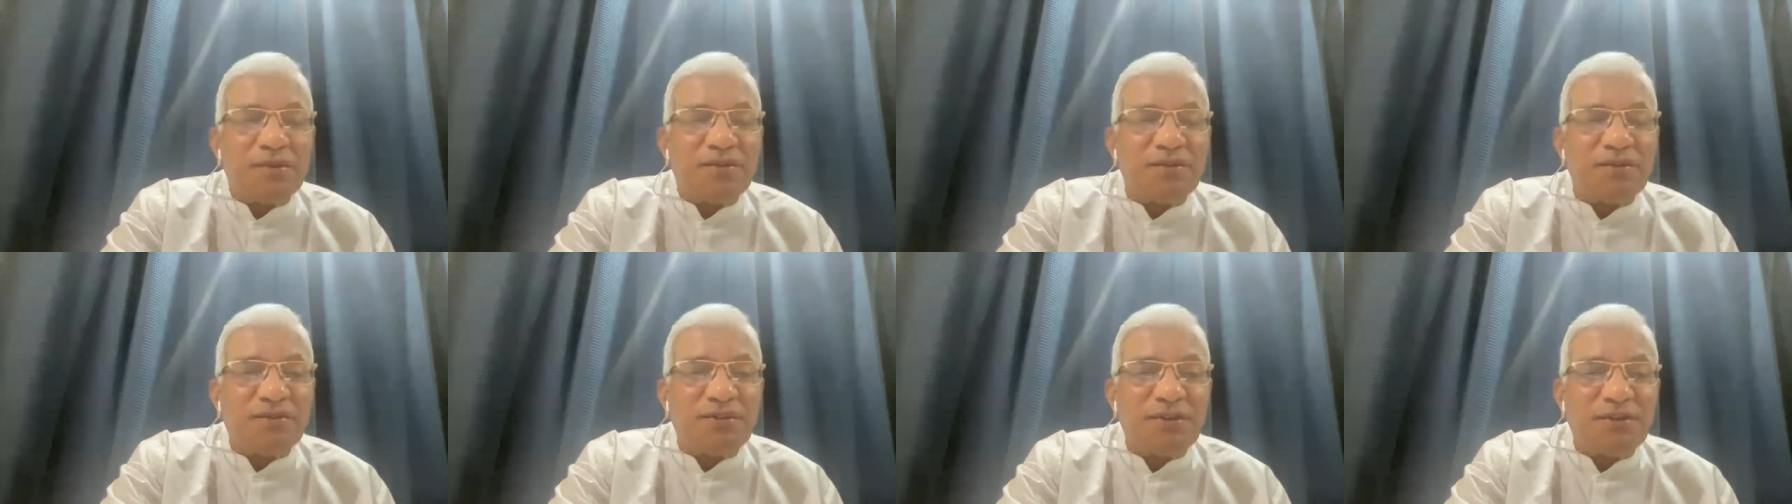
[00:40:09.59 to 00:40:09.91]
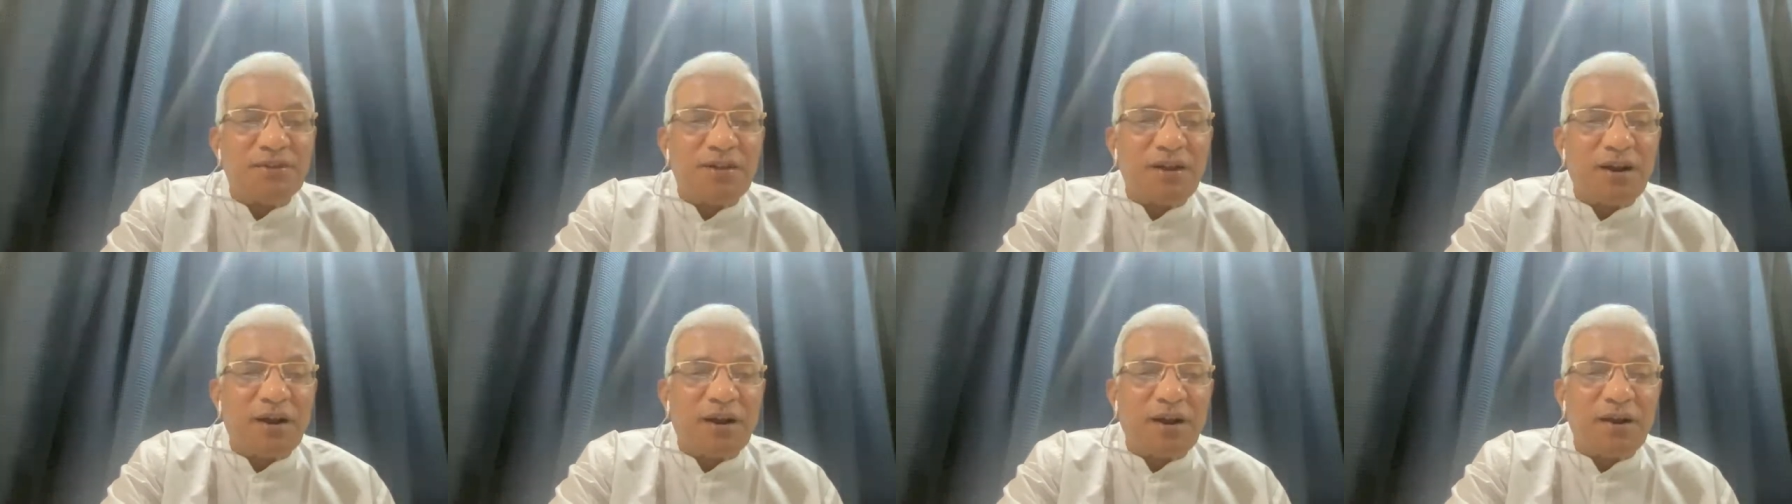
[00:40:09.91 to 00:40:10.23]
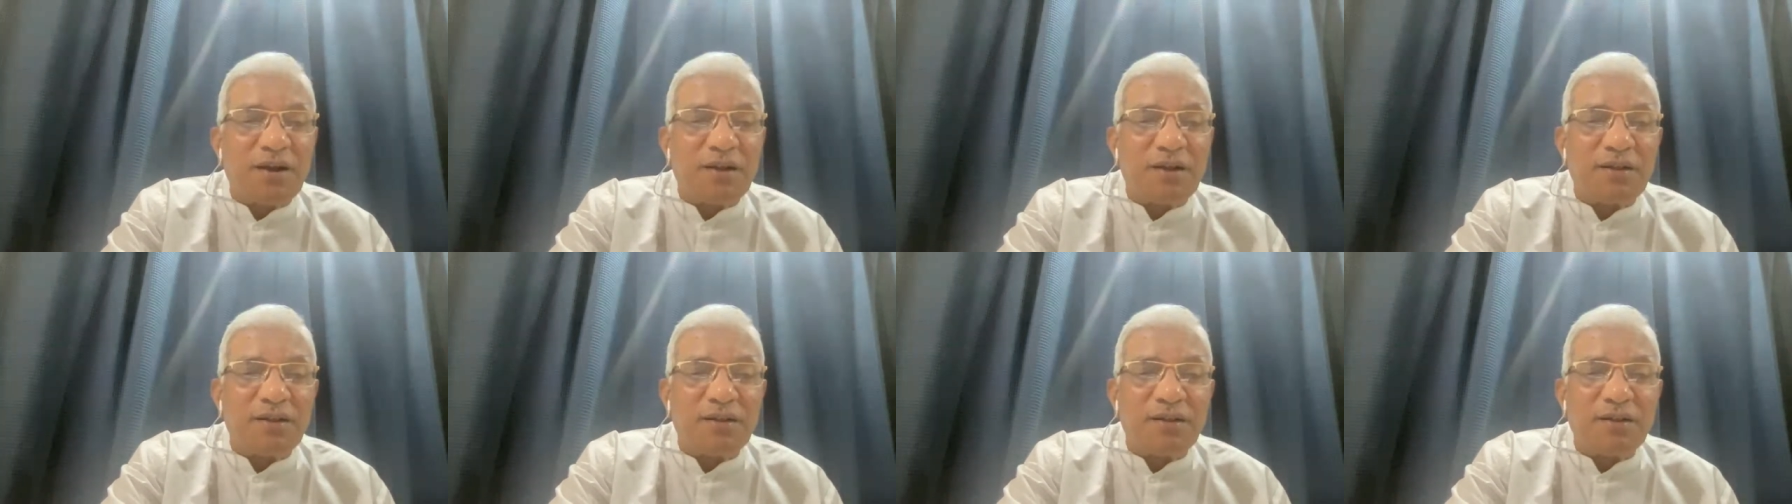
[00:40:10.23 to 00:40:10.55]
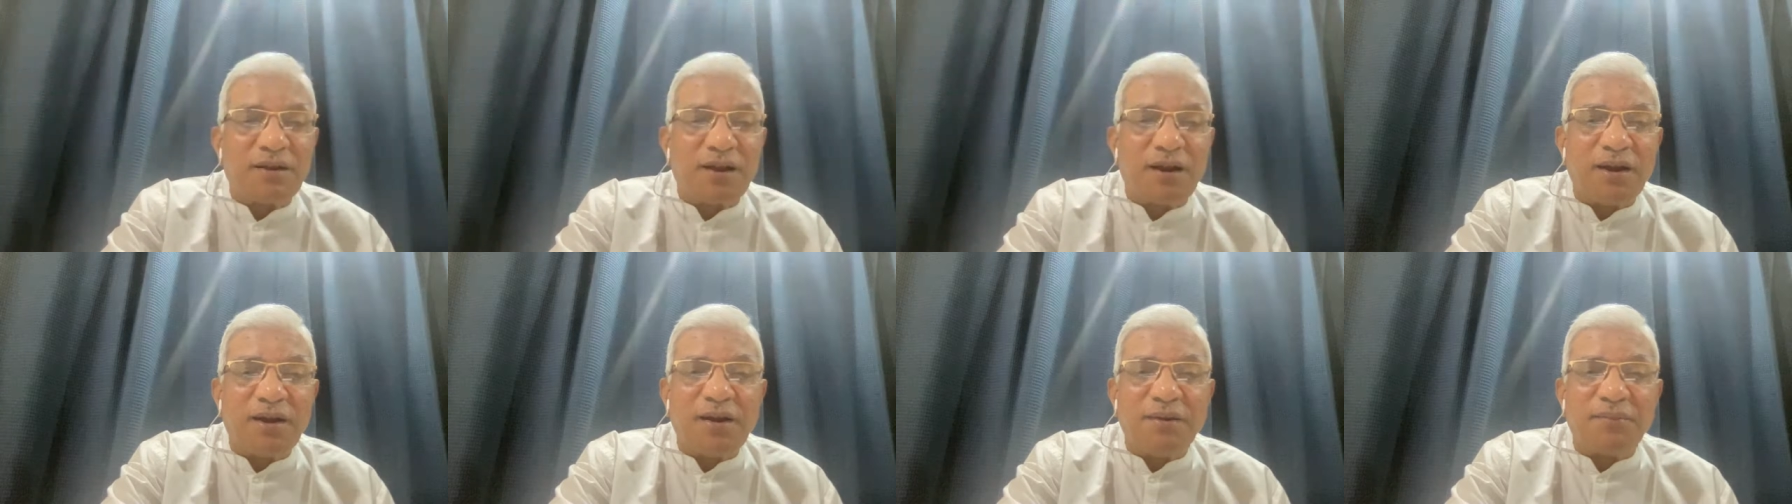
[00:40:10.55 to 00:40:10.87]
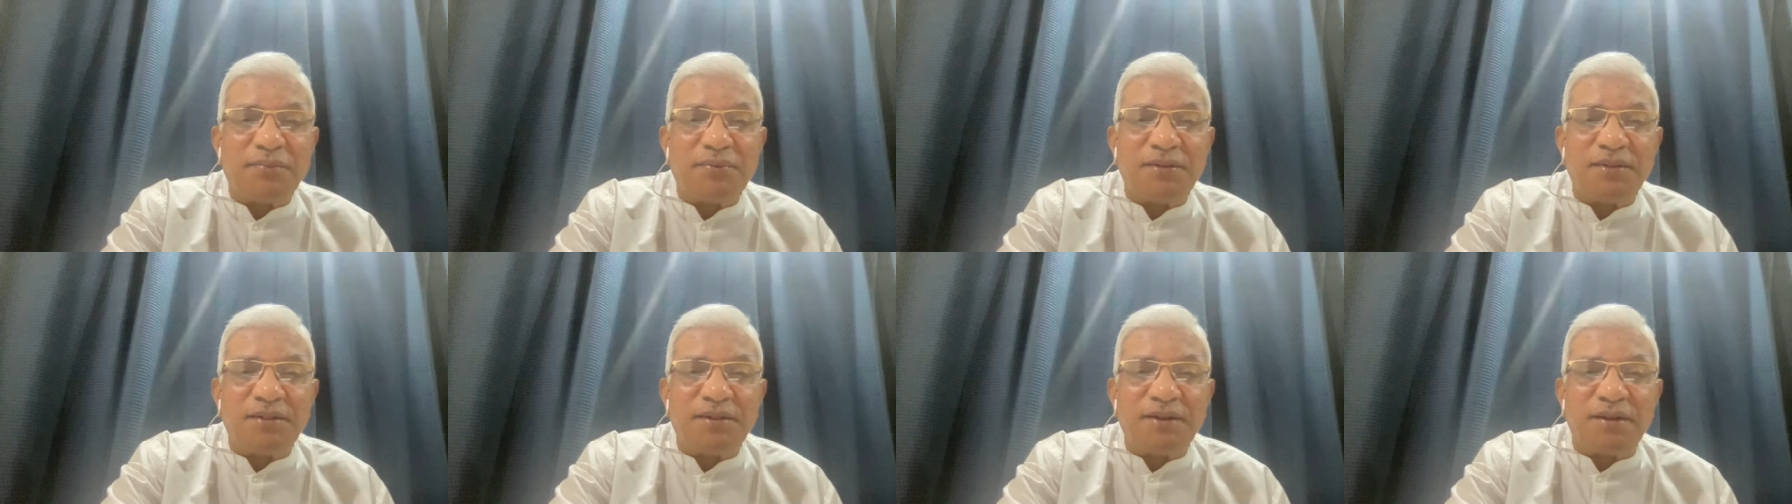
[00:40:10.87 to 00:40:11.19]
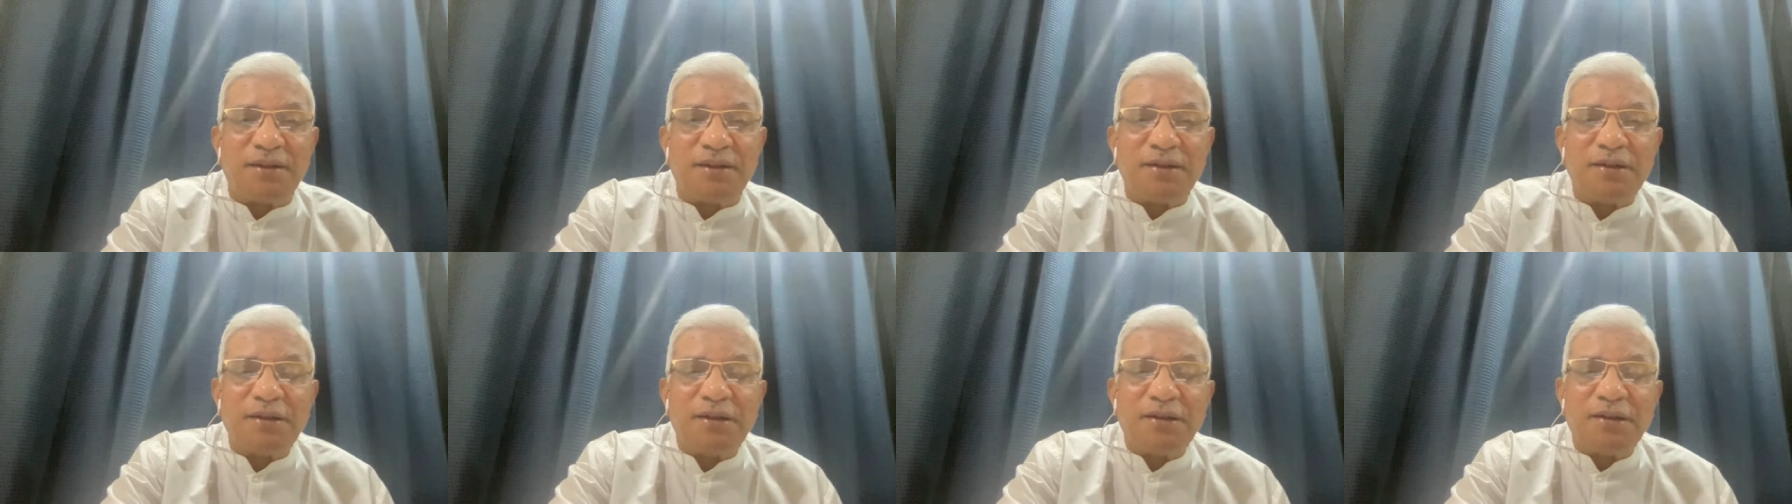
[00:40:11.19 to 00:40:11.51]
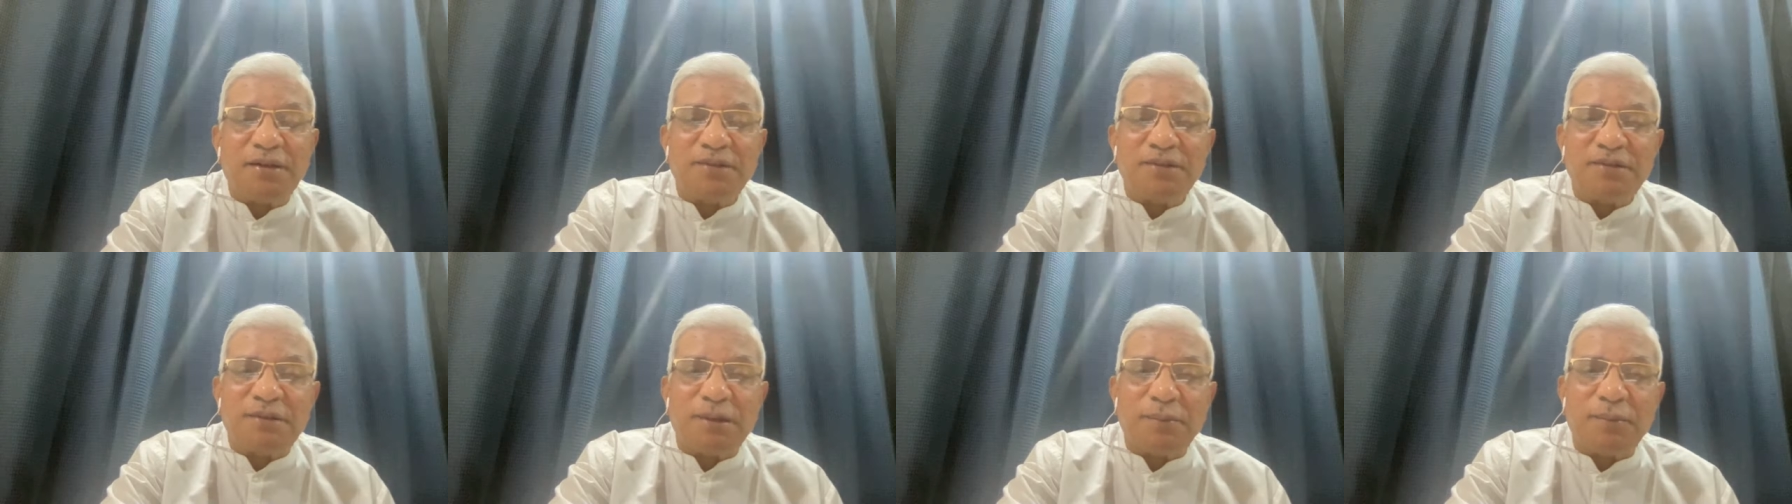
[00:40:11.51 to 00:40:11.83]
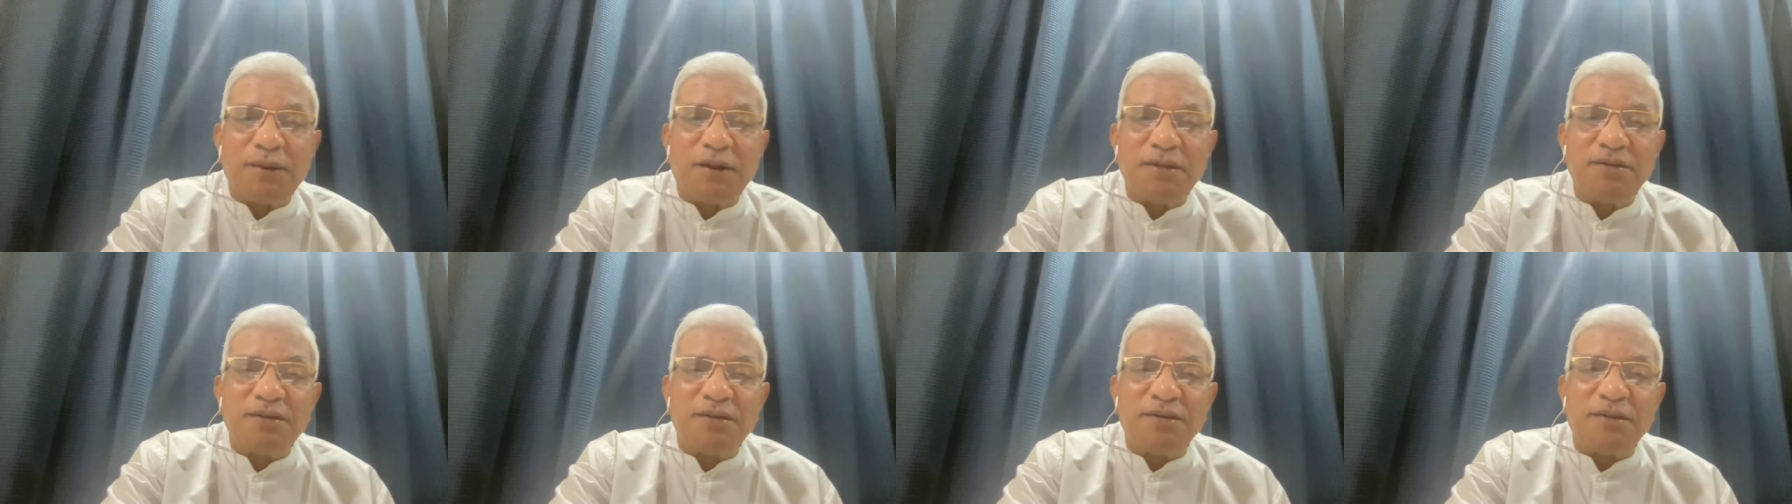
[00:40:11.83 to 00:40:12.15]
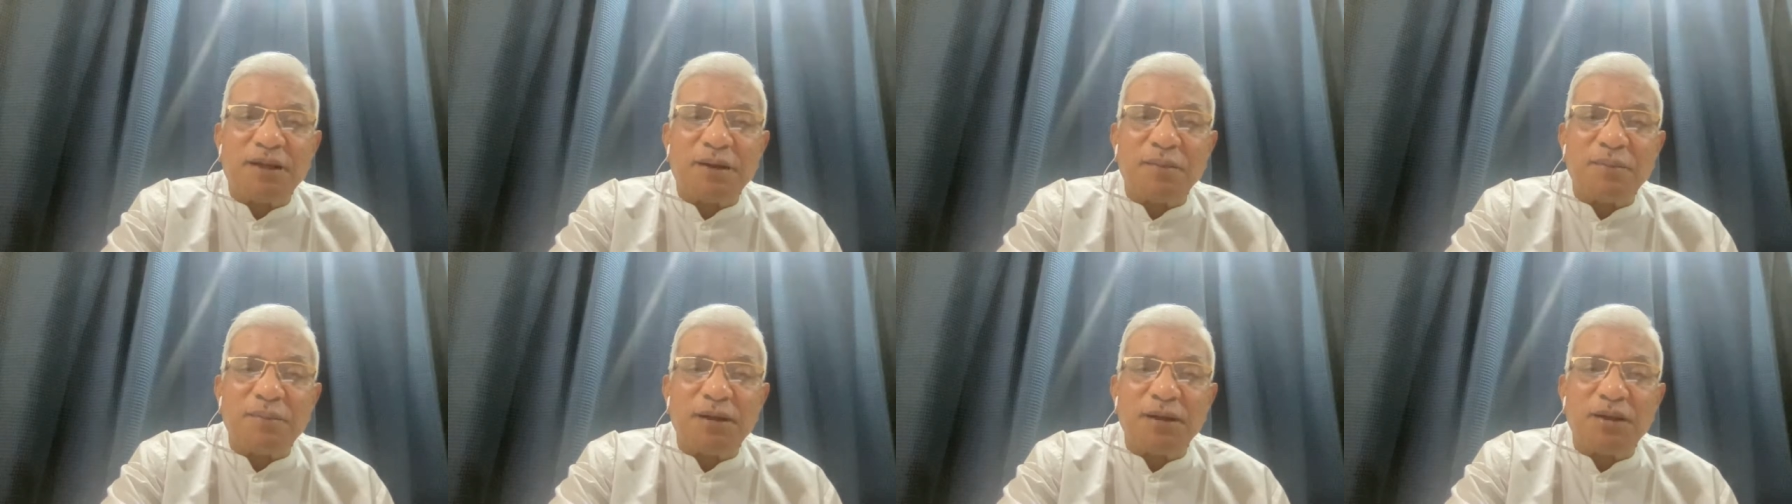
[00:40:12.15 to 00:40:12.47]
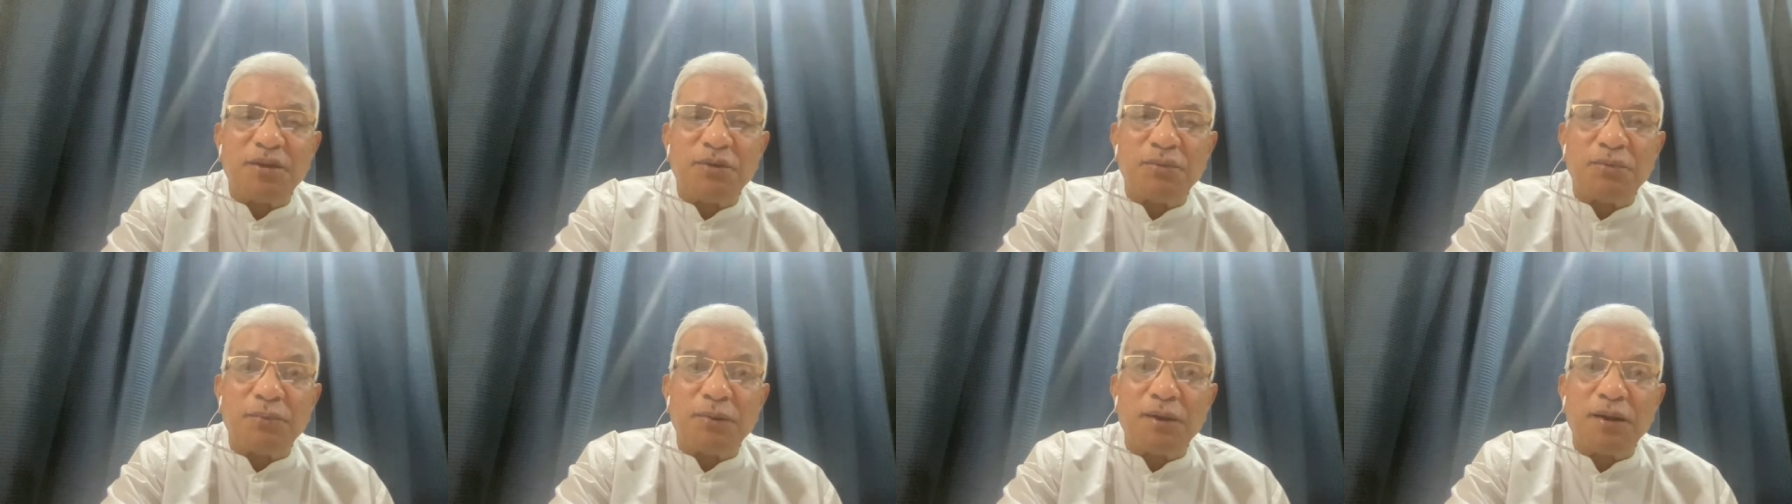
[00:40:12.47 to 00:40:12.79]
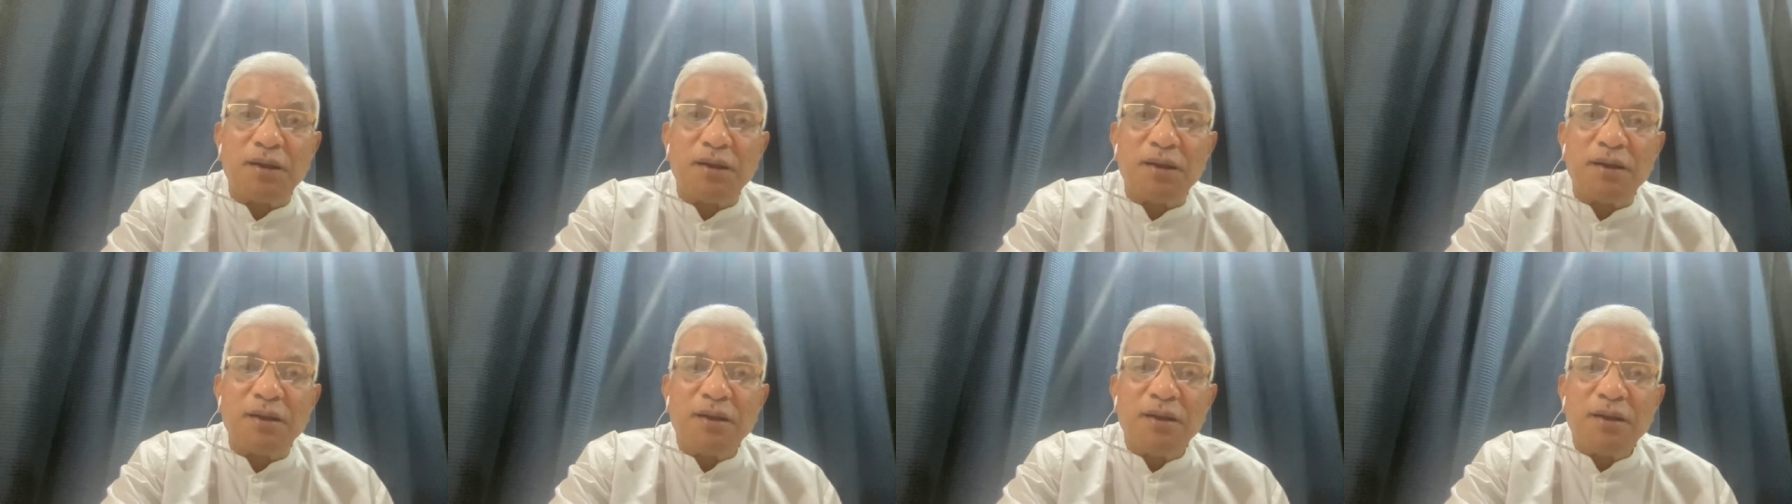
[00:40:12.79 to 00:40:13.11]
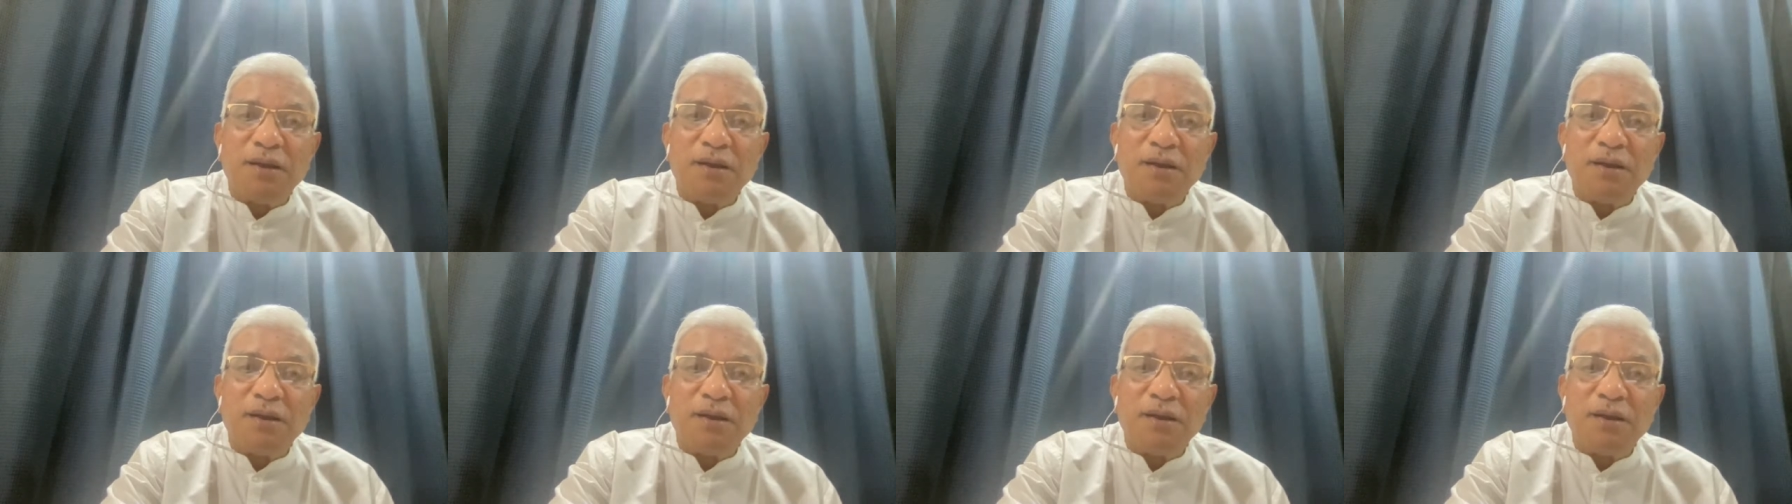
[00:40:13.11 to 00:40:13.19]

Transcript: This is the not a kind of a thing. Samaja dharma is where